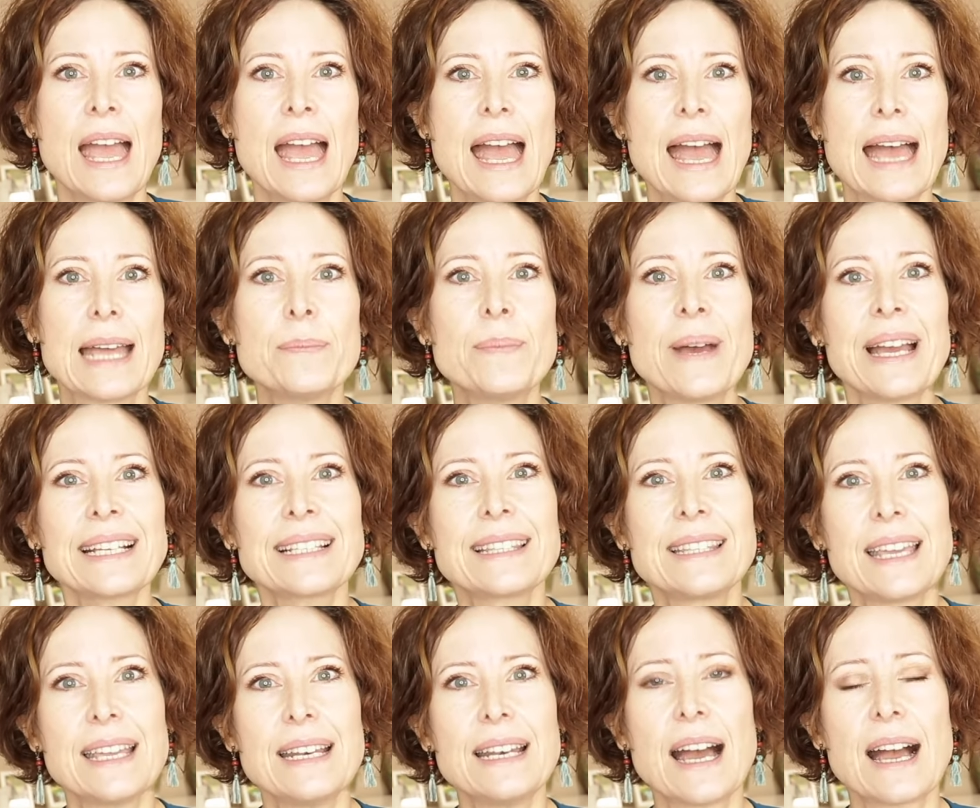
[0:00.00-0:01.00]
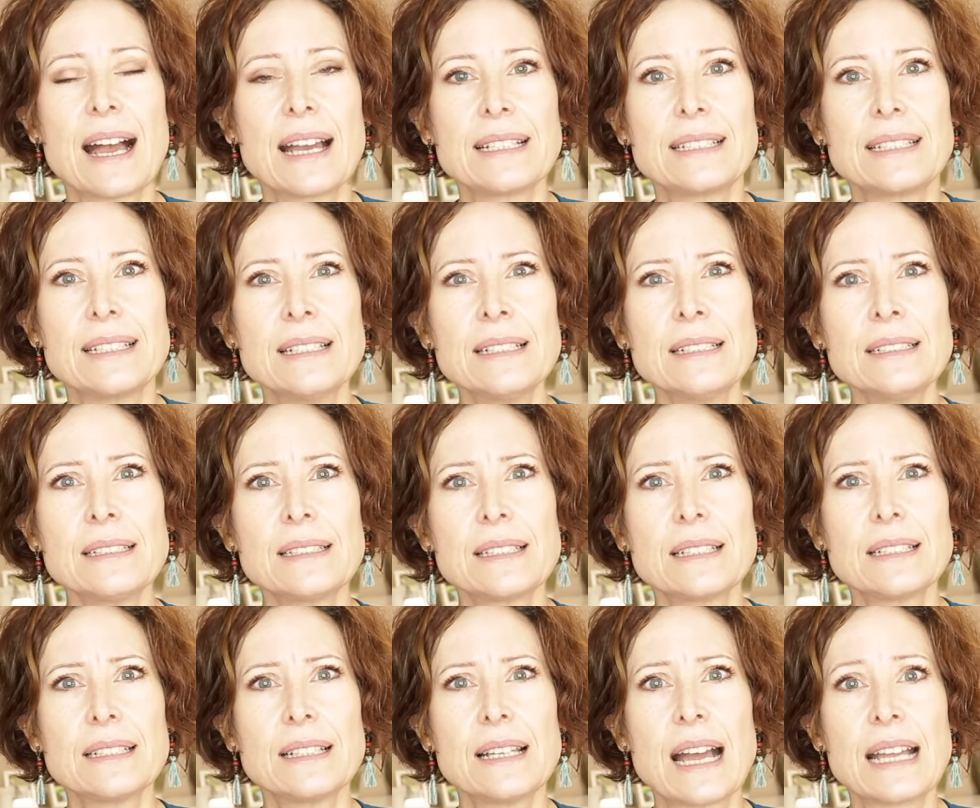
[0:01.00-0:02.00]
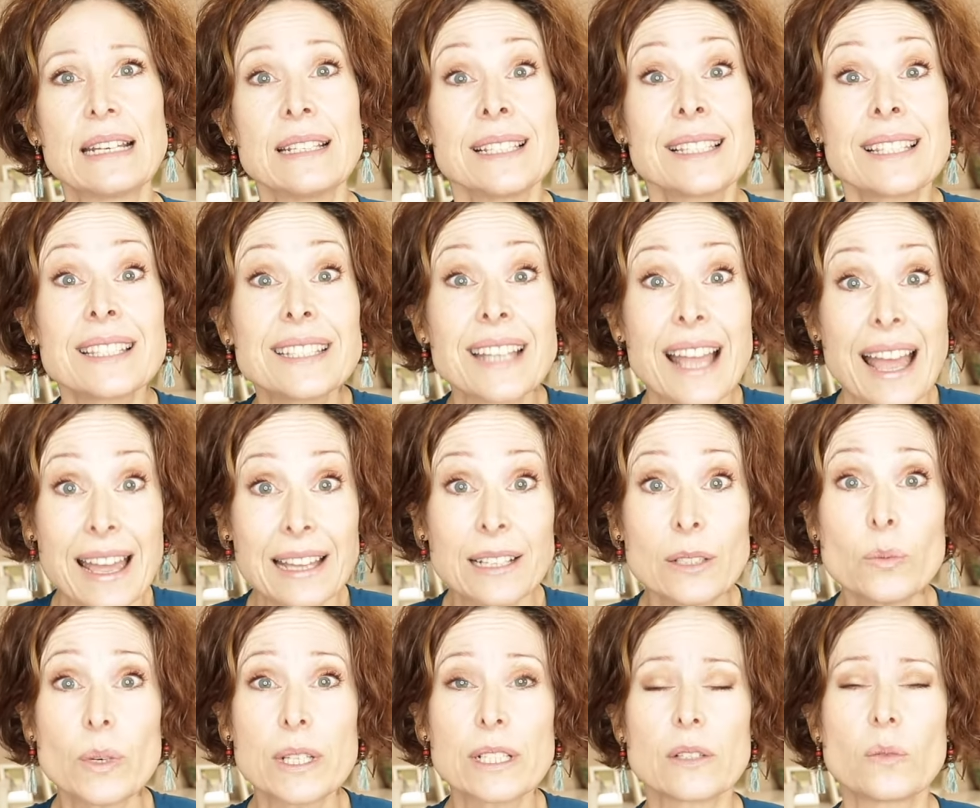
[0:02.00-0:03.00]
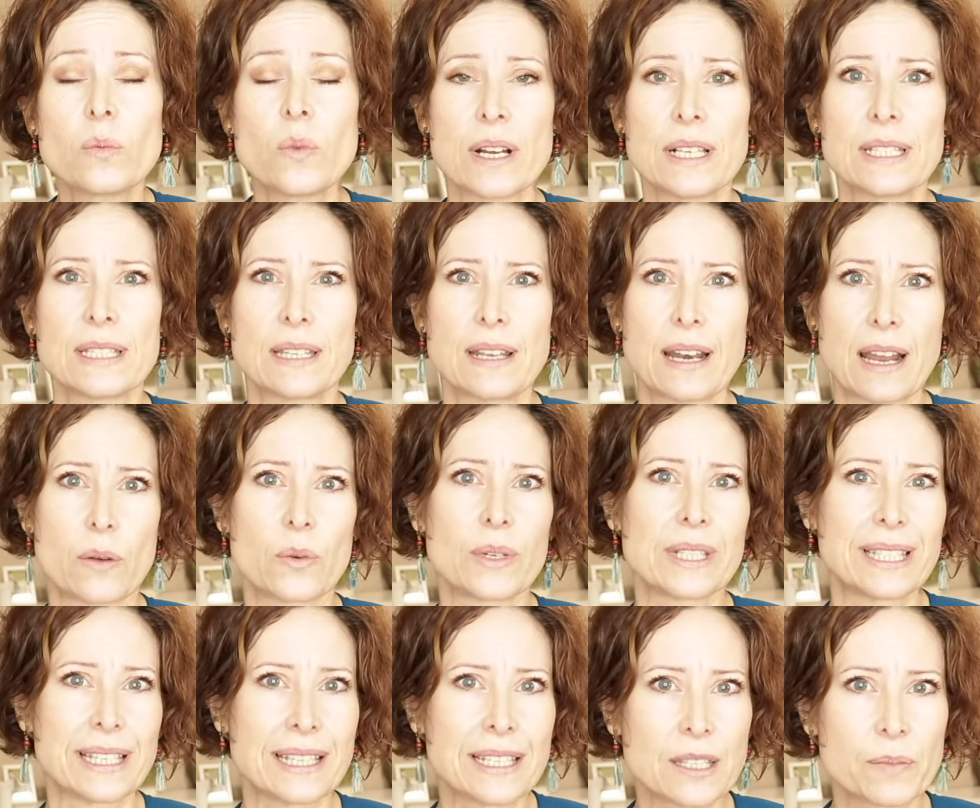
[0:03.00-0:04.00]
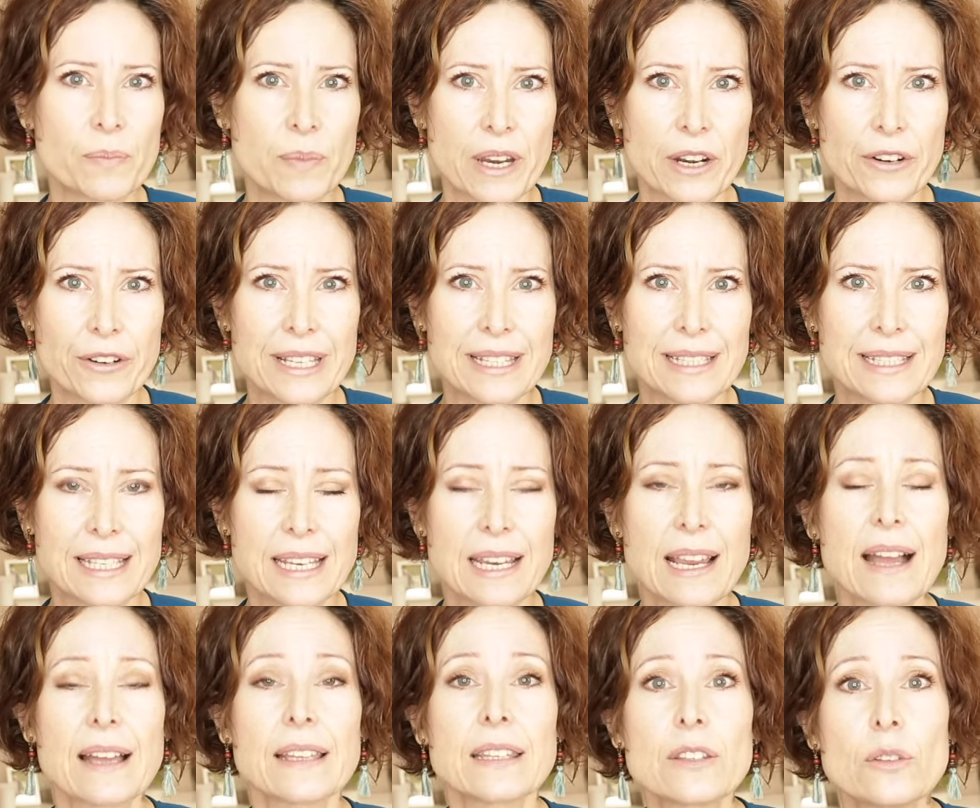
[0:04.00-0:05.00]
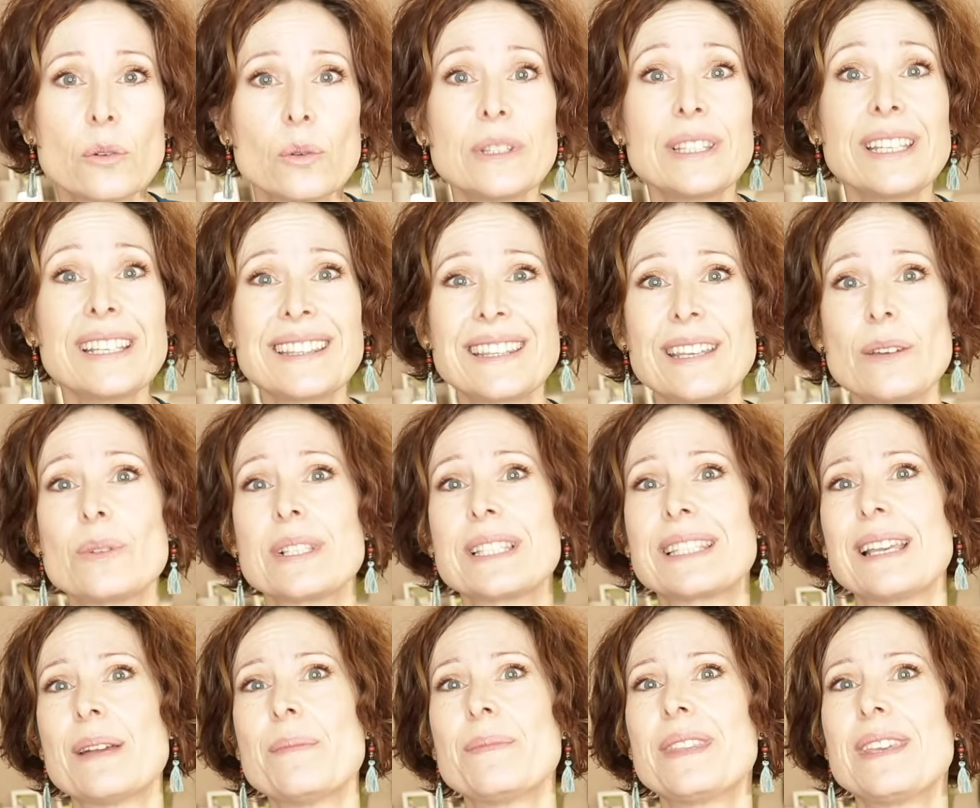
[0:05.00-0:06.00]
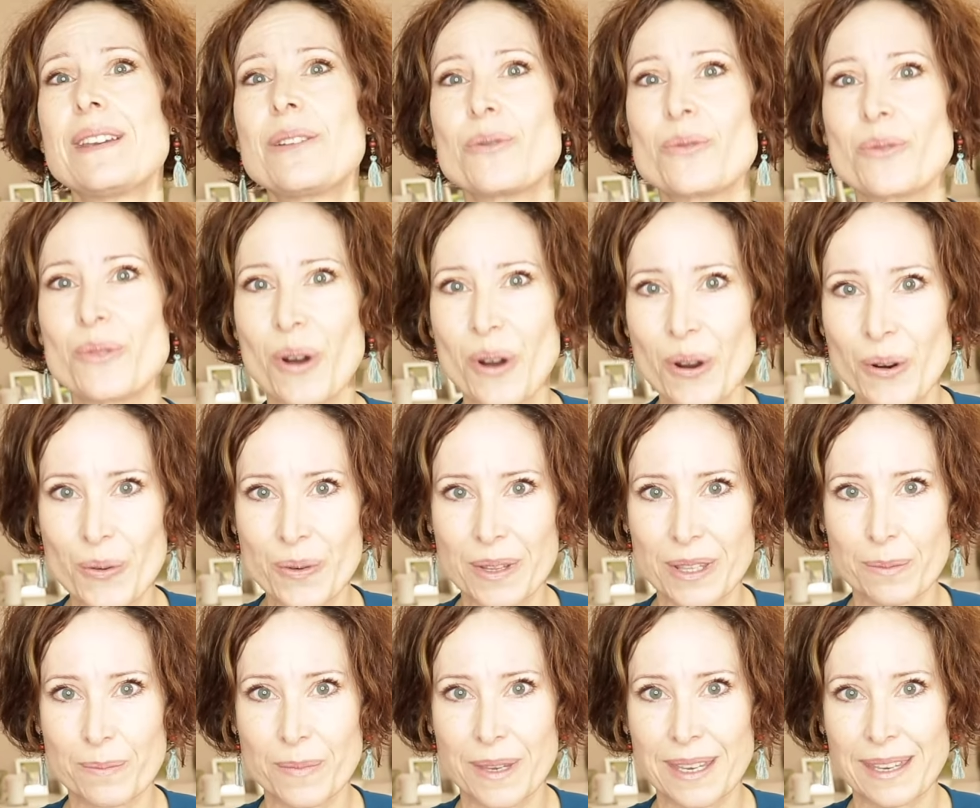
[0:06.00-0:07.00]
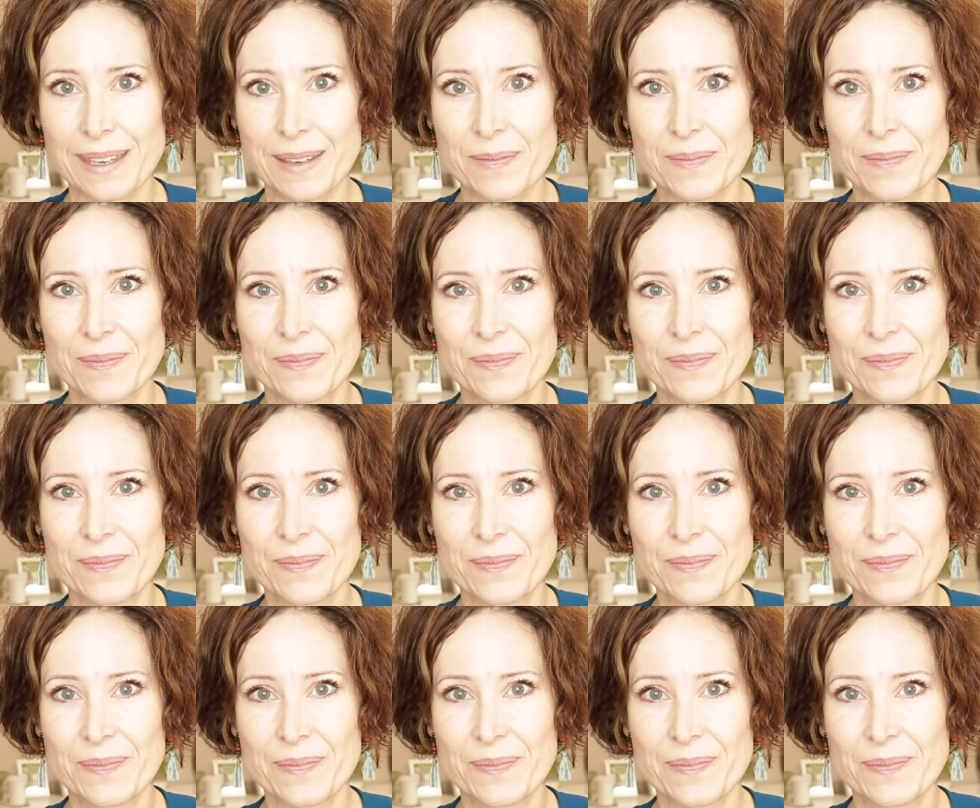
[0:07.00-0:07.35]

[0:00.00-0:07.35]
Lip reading: And back then, I didn't understand what it was that I was experiencing. I thought that there was something wrong with me.